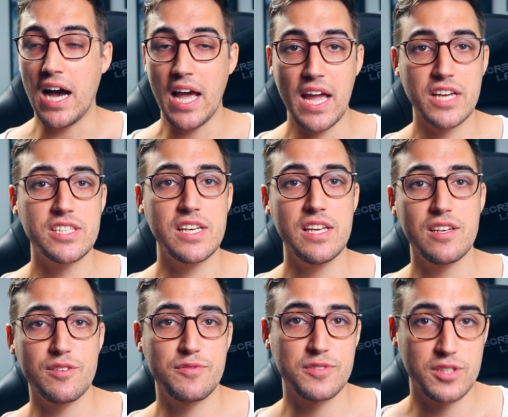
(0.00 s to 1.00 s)
I actually
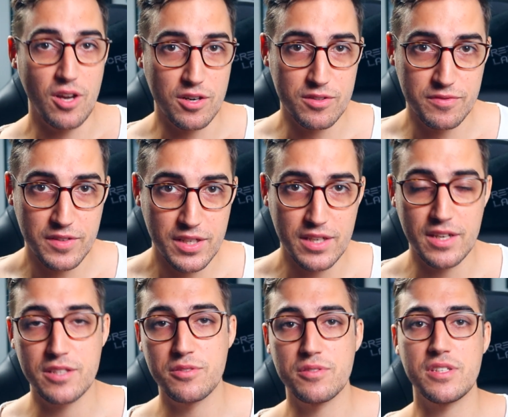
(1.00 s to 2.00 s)
love photography
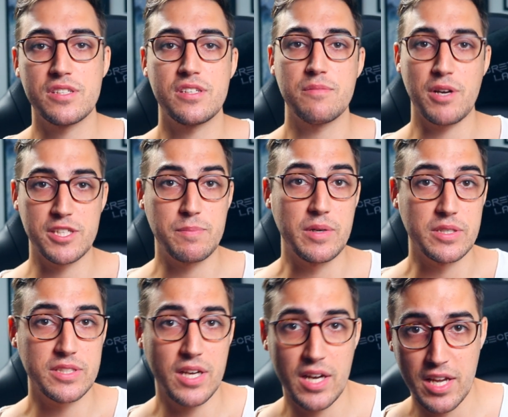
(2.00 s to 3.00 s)
and I do this in my
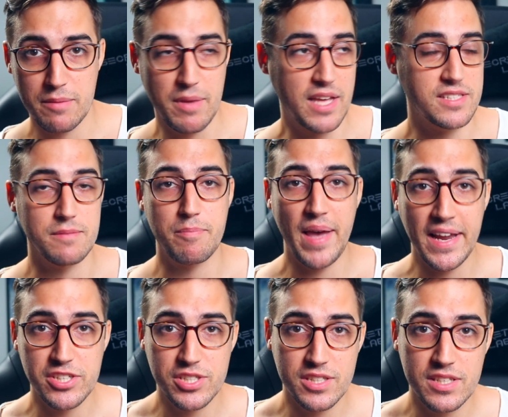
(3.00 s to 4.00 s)
spare time as a
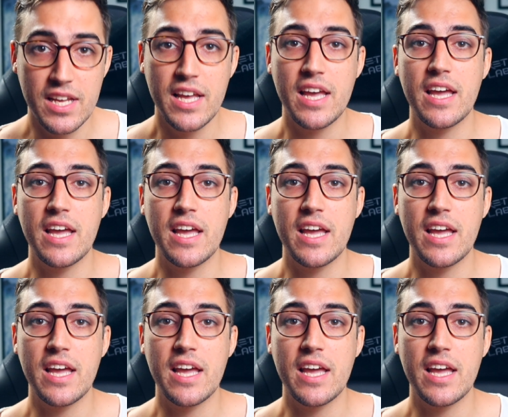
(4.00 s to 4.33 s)
passion